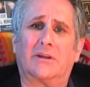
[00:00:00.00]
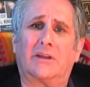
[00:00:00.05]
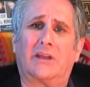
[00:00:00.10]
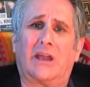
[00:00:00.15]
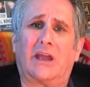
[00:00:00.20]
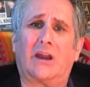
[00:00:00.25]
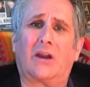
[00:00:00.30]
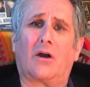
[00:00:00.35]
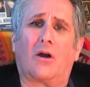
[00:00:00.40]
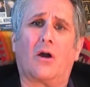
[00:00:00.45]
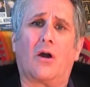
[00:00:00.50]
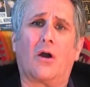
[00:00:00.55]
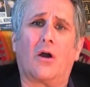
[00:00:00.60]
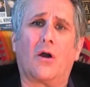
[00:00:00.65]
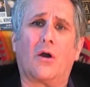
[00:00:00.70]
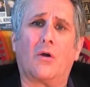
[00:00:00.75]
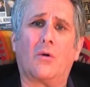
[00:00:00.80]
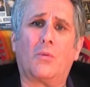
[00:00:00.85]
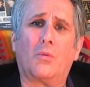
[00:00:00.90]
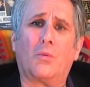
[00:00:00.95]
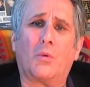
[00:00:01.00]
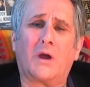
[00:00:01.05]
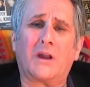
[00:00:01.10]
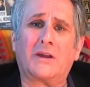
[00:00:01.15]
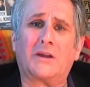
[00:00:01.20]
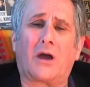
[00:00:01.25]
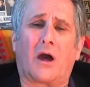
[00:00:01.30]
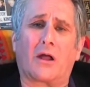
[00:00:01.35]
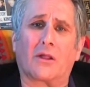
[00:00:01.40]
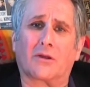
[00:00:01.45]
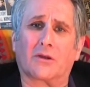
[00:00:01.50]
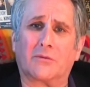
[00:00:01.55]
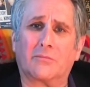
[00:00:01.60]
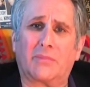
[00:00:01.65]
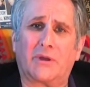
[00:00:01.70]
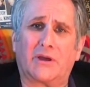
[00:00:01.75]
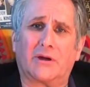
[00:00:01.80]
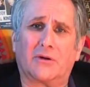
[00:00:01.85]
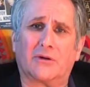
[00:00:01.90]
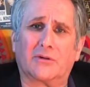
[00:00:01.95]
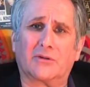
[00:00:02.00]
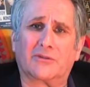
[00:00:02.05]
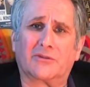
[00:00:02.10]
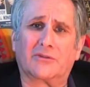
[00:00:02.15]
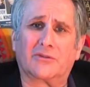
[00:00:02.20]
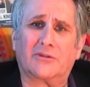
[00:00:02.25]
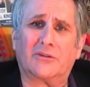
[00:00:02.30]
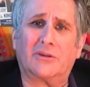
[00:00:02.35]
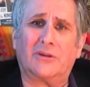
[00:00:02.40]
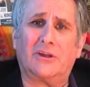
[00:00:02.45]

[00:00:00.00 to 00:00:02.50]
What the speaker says: get all $1 bills,